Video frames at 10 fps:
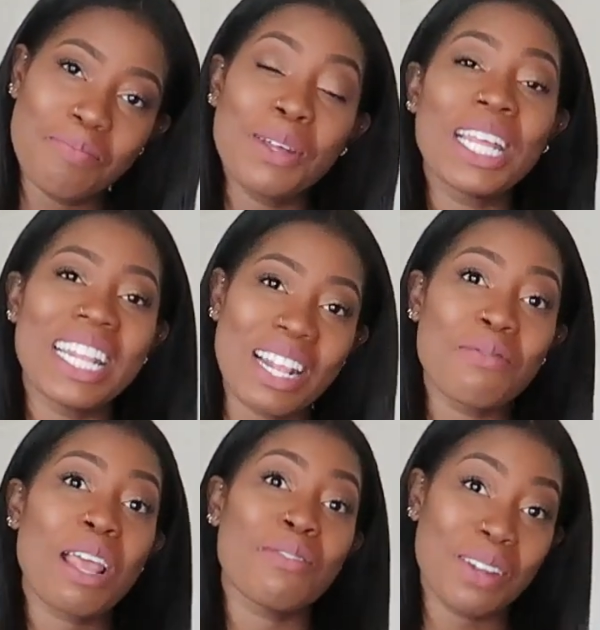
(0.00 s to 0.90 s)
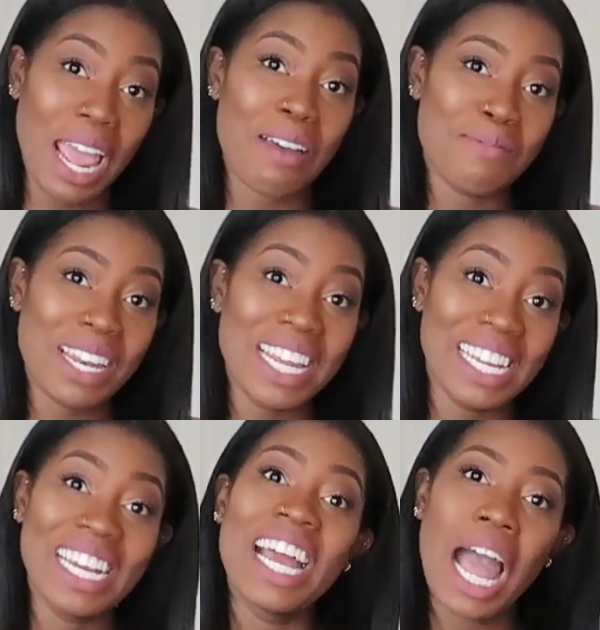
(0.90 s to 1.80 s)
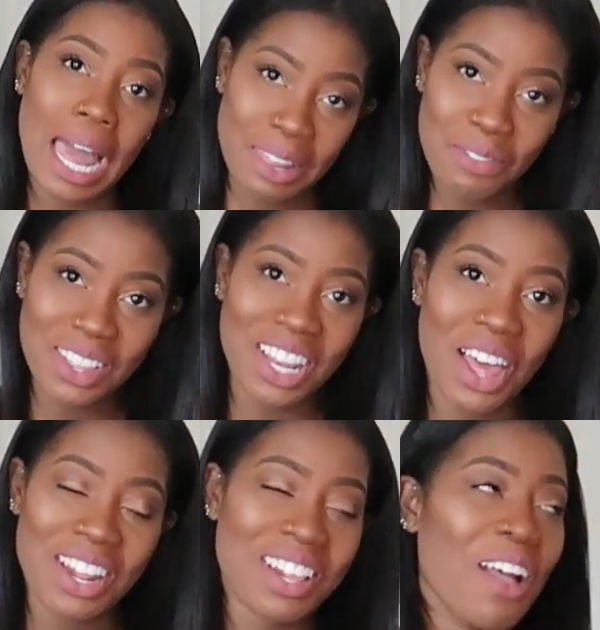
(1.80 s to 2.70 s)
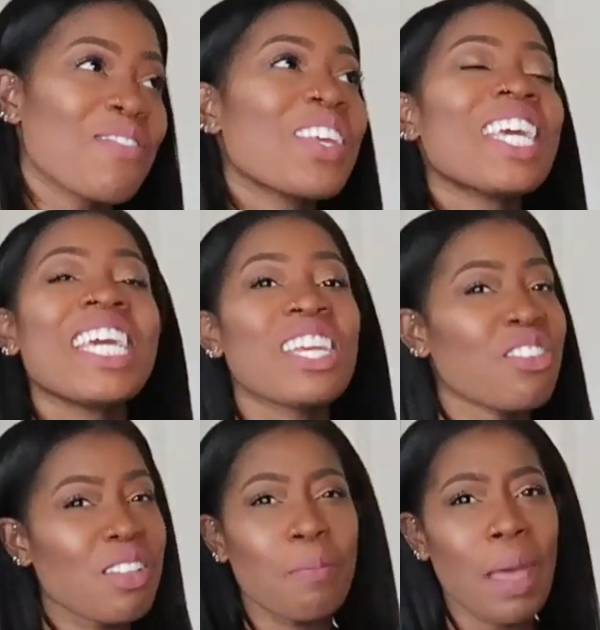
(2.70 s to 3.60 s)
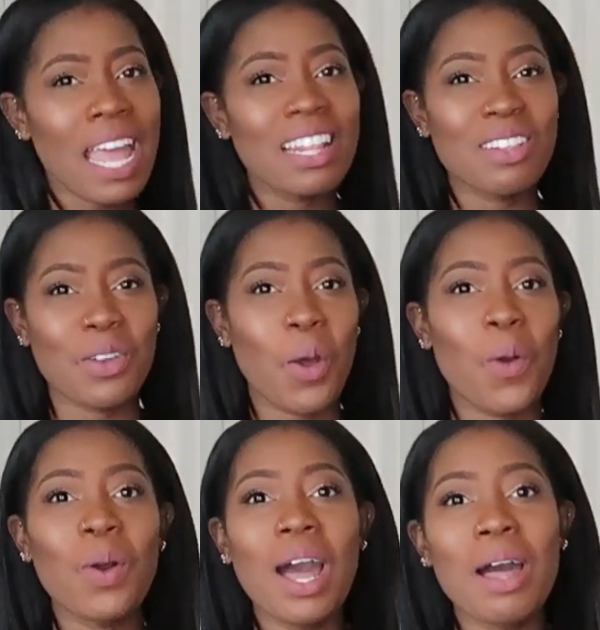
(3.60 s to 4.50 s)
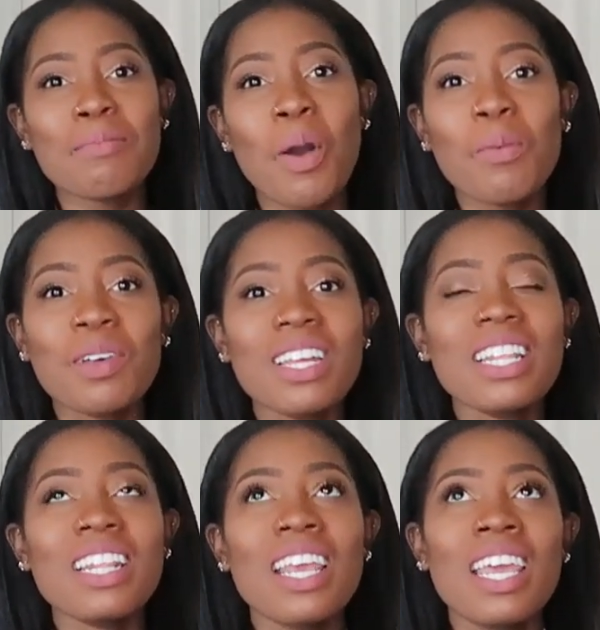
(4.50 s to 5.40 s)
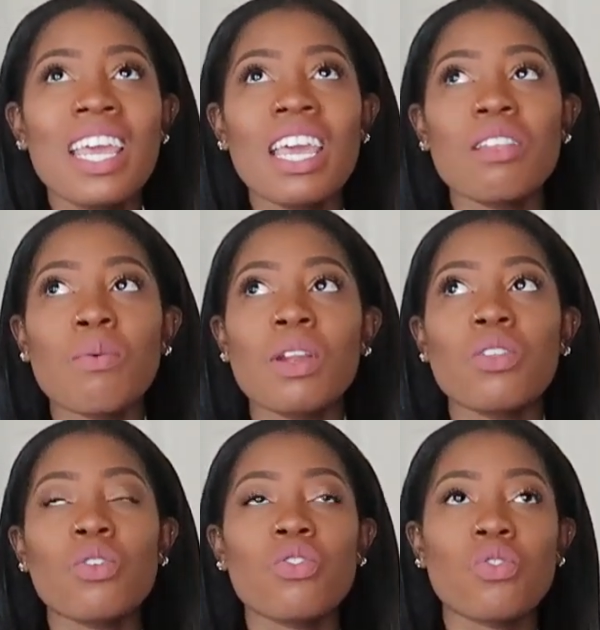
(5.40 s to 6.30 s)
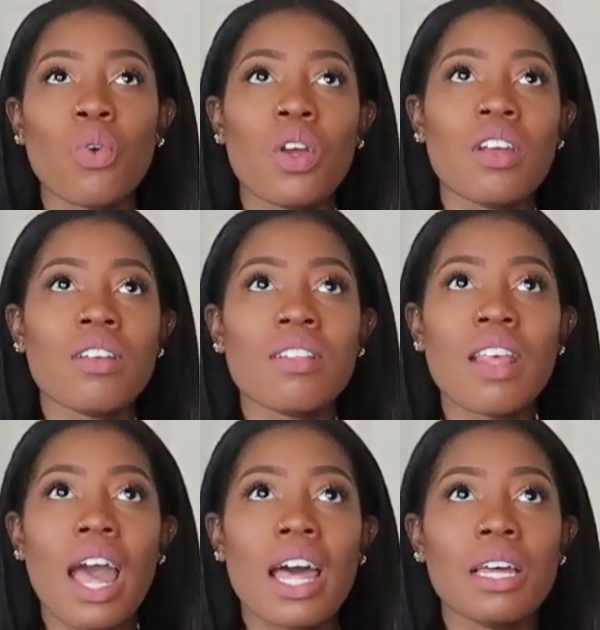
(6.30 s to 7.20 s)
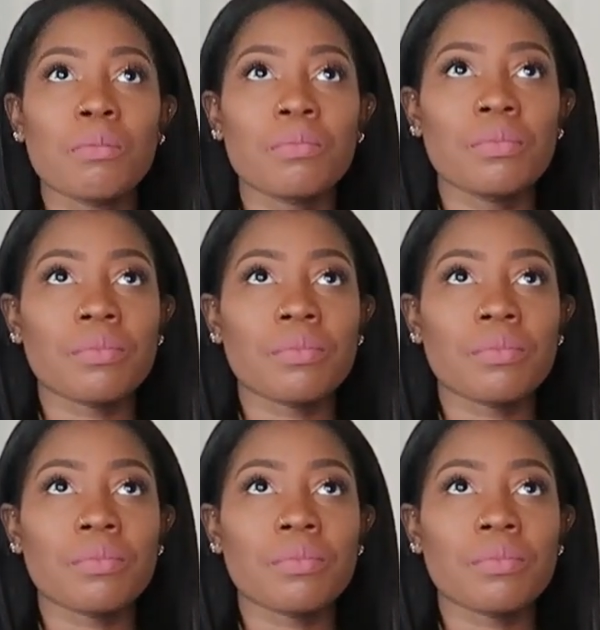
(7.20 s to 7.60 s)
But sometimes when I have money, I leave with a lot of stuff. It just depends, you know. Home Goods is one of those stores that,